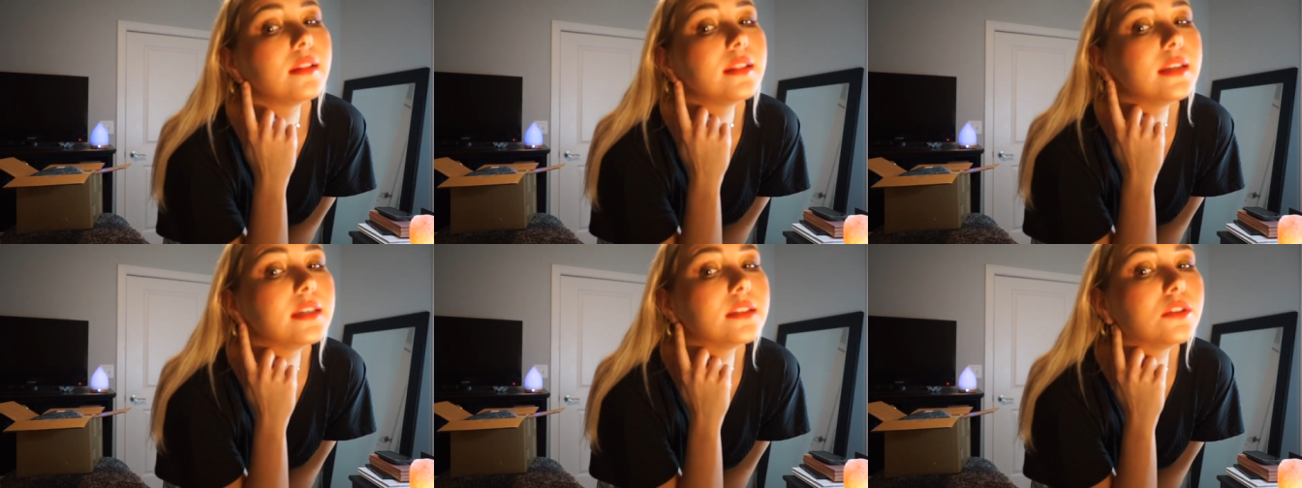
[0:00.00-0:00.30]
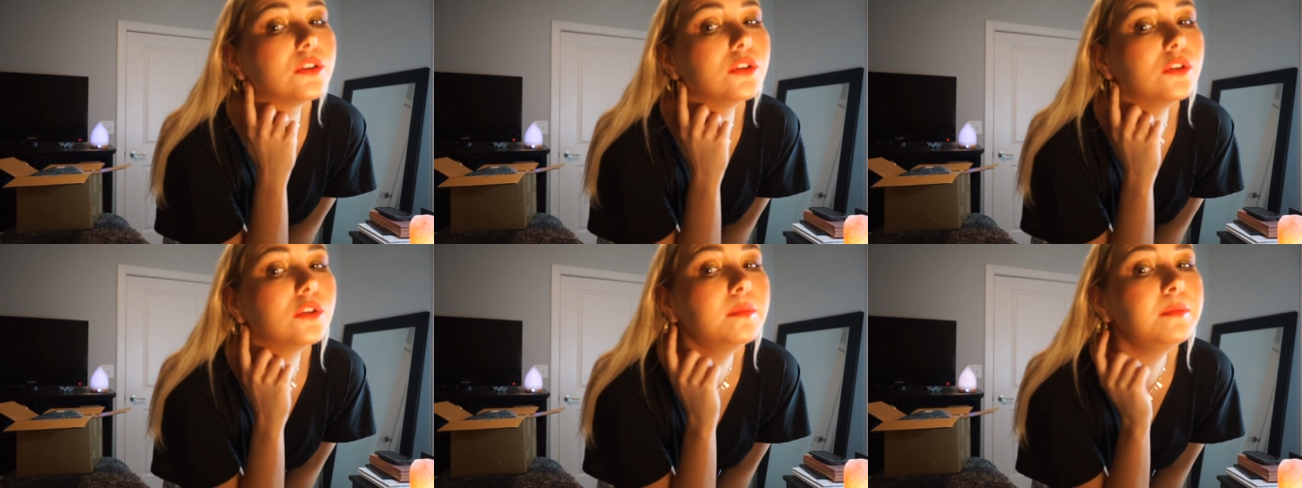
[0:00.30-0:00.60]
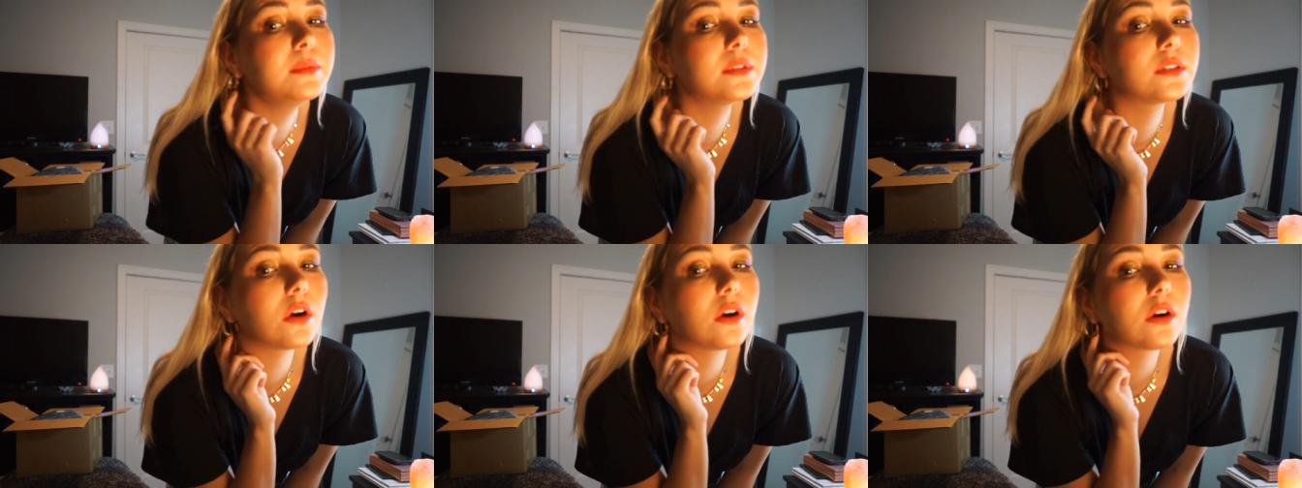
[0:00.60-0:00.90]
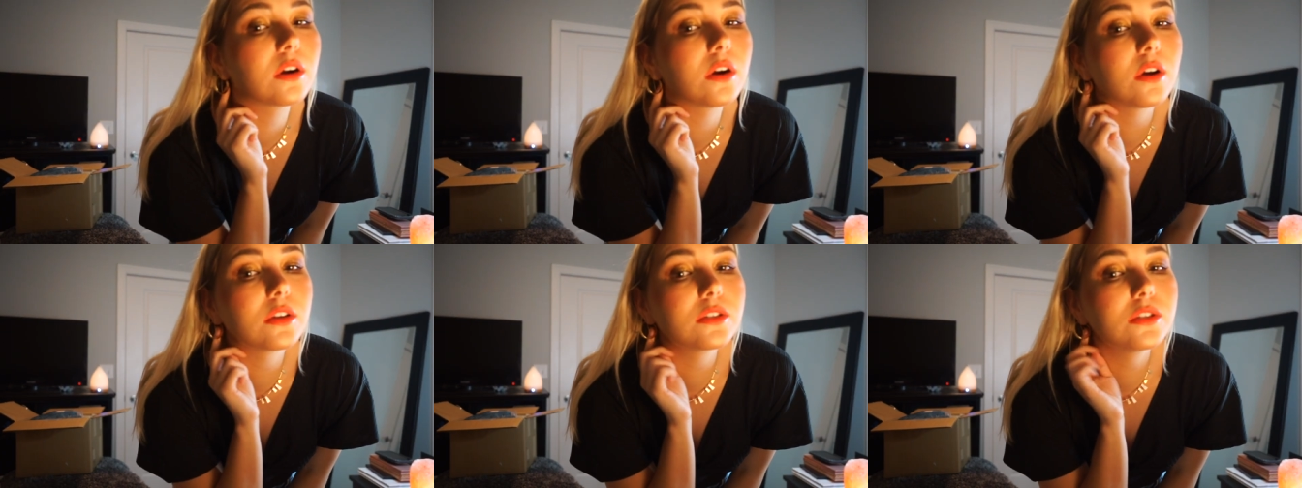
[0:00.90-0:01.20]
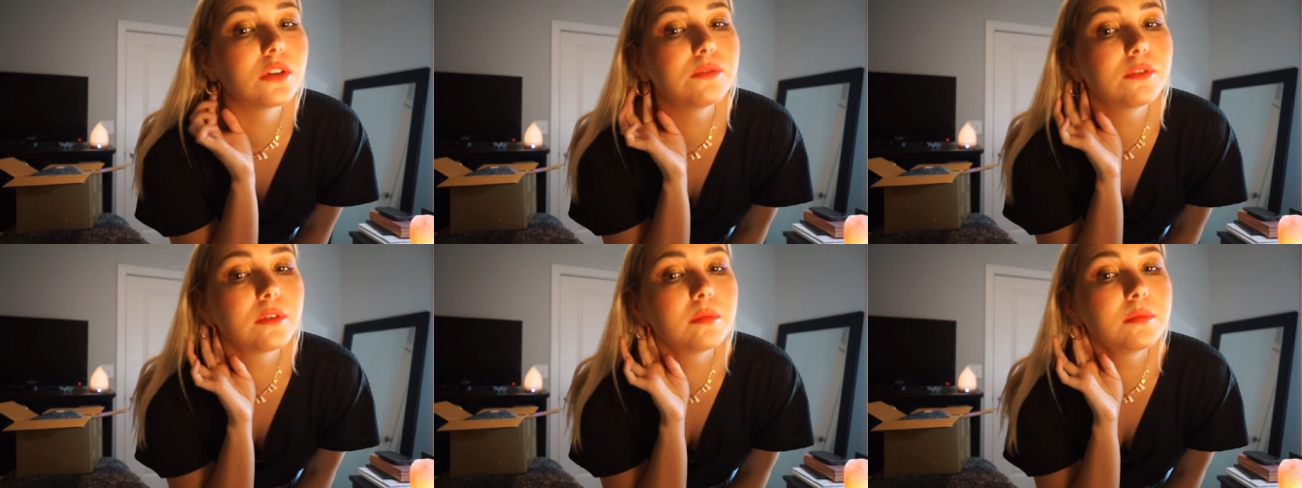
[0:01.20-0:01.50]
these hoops are
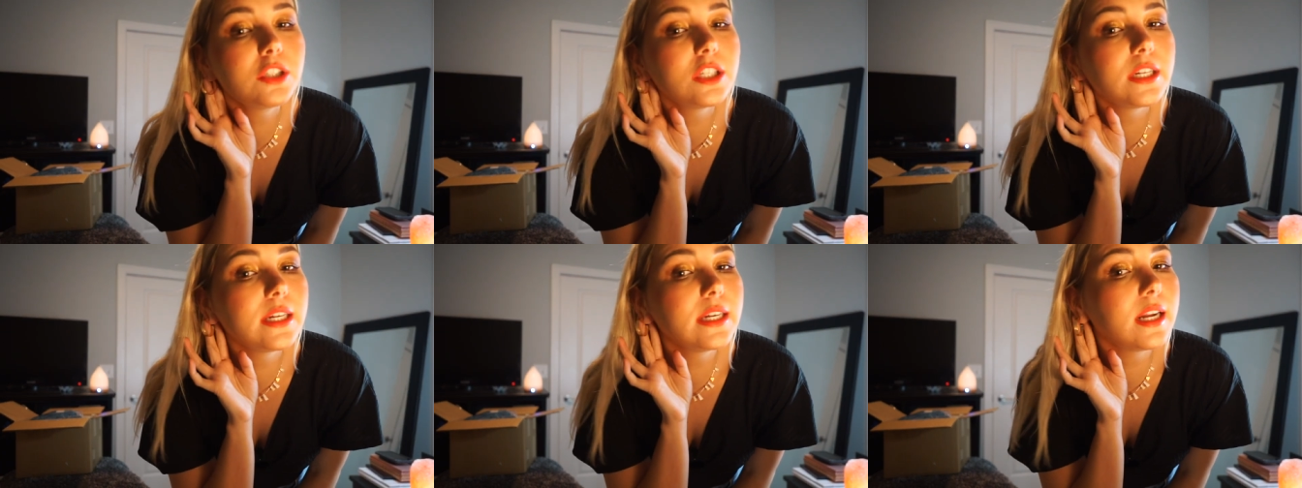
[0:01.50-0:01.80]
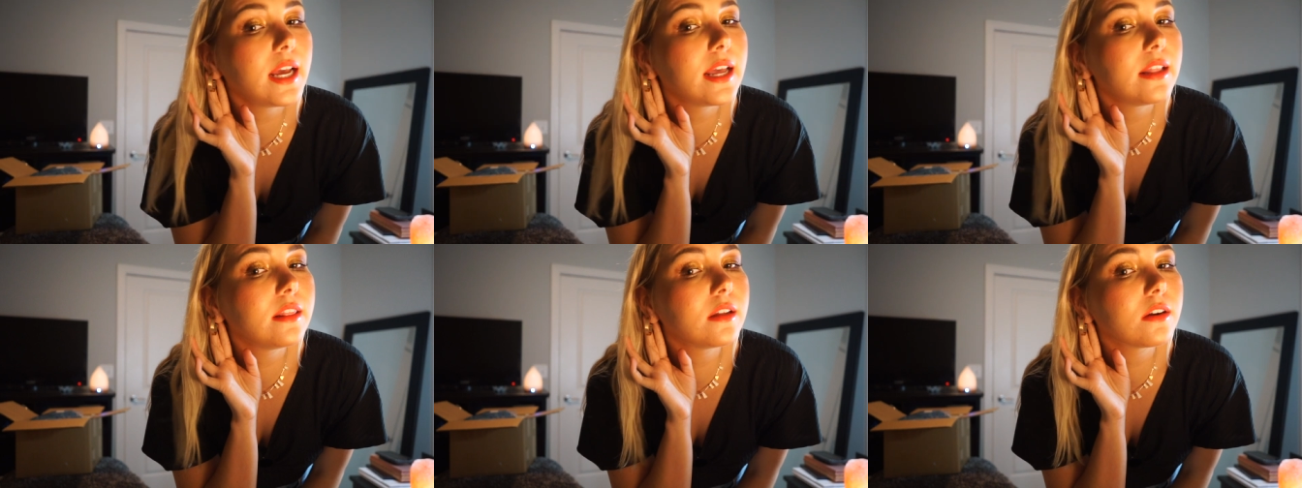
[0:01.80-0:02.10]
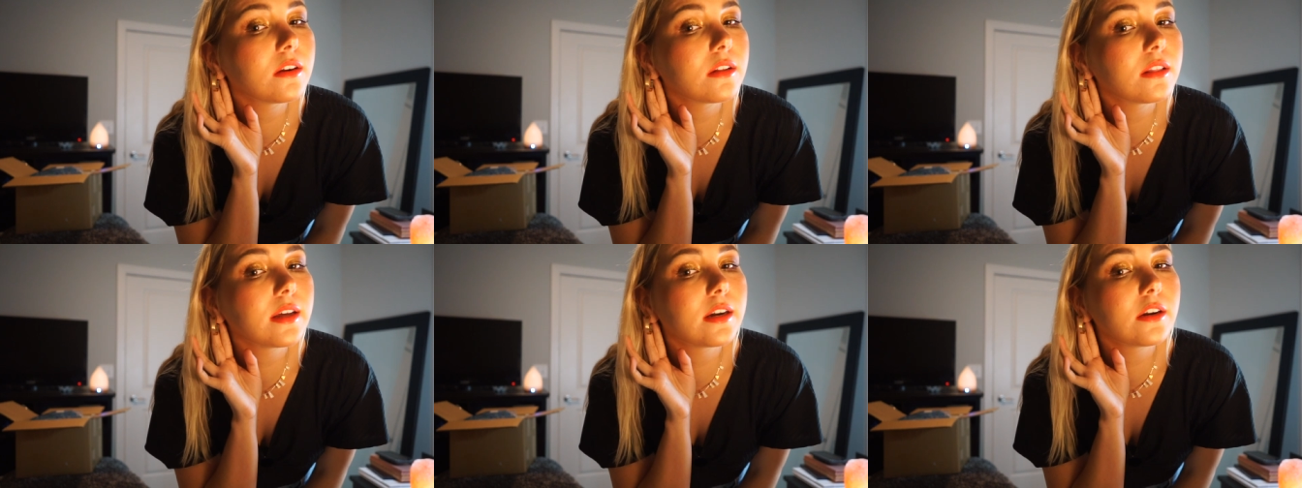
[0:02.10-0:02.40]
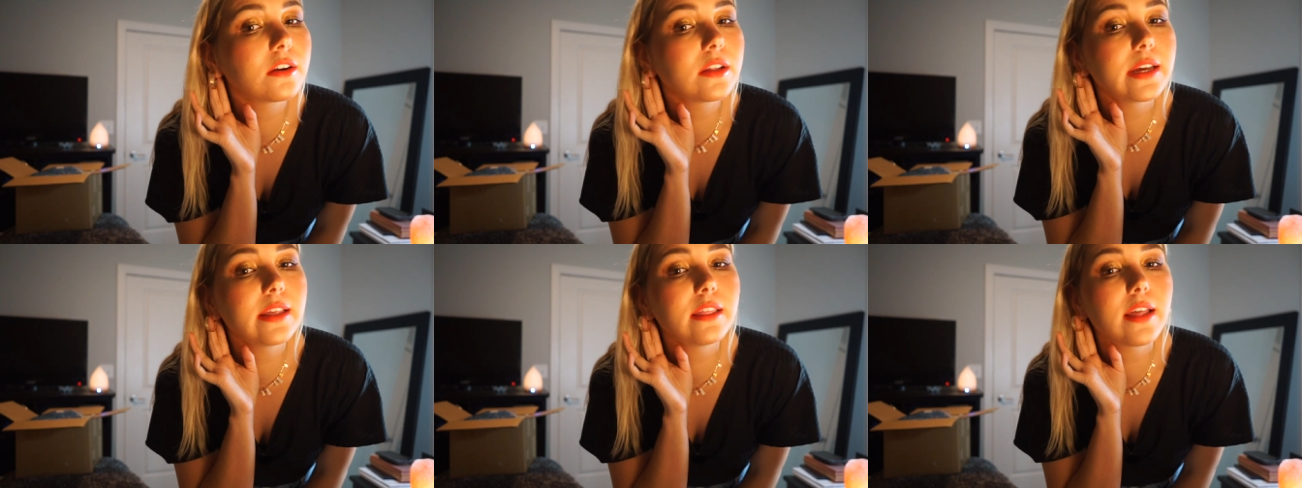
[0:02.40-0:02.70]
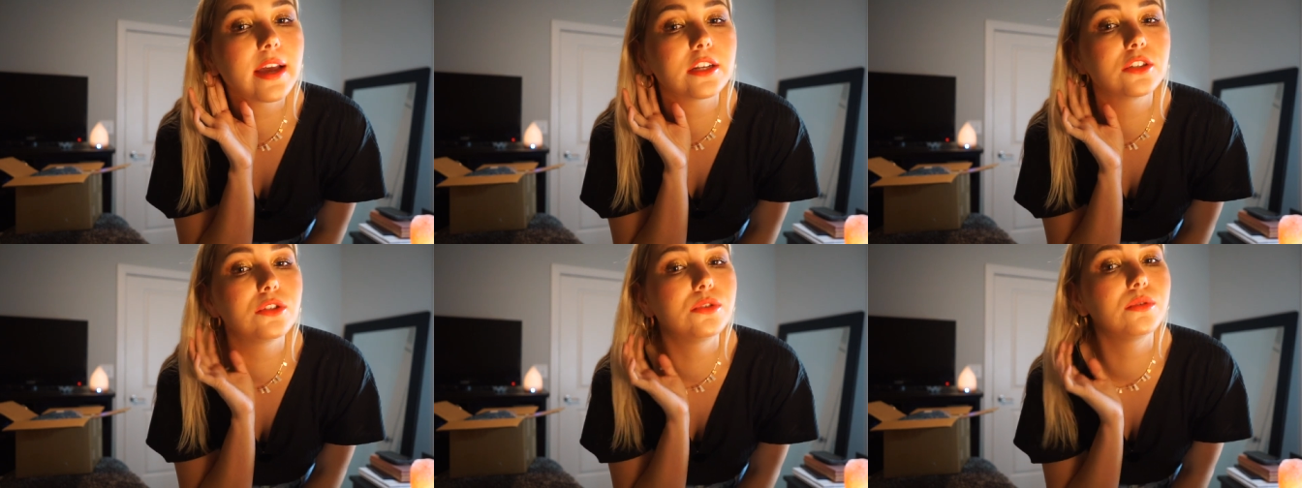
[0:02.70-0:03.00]
also from Sheen and they're literally
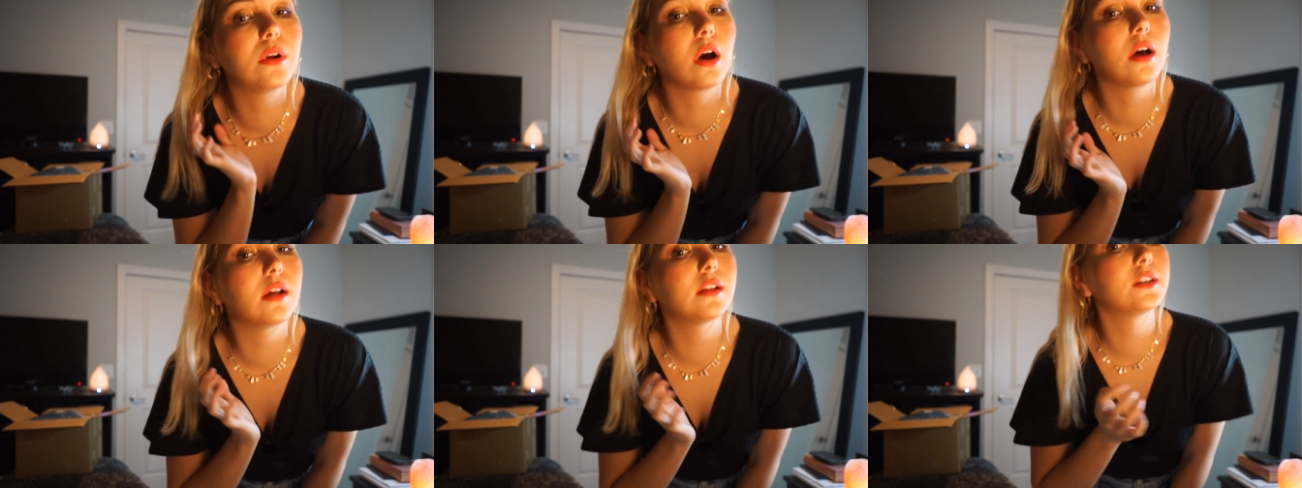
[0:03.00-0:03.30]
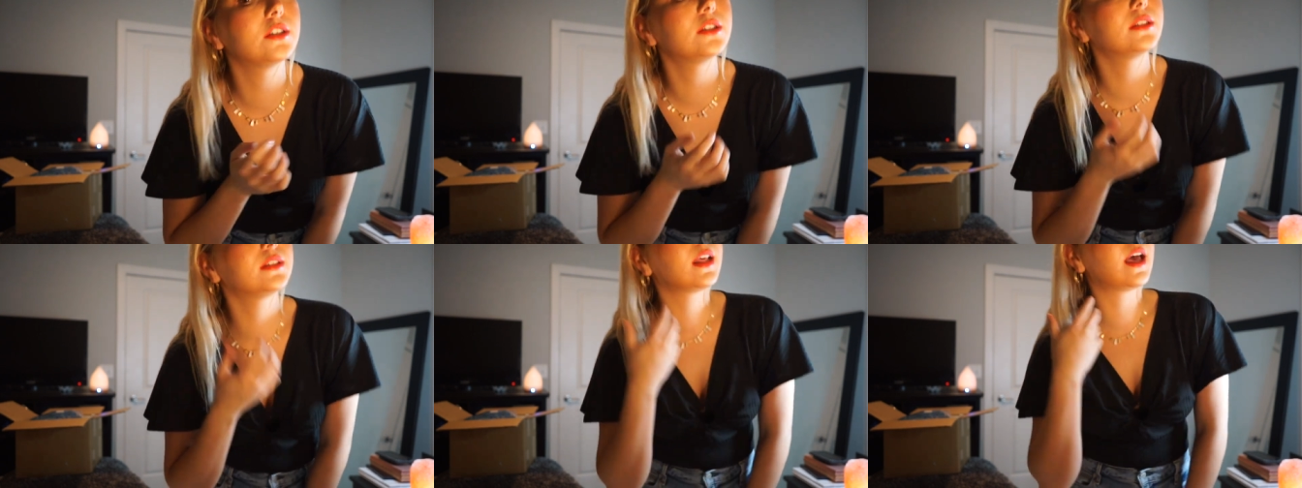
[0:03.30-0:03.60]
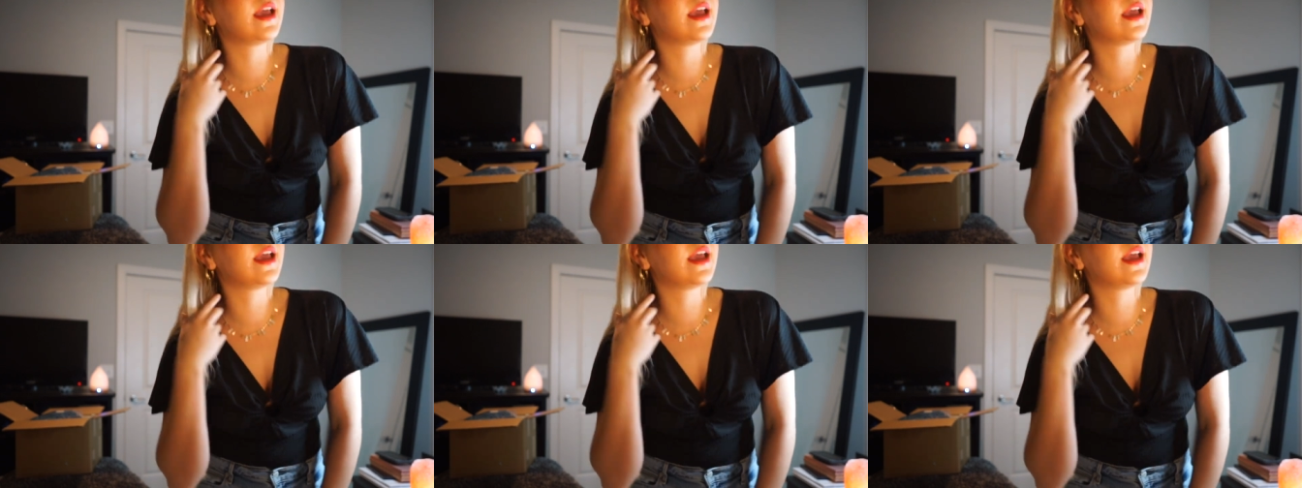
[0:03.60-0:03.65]
like $2.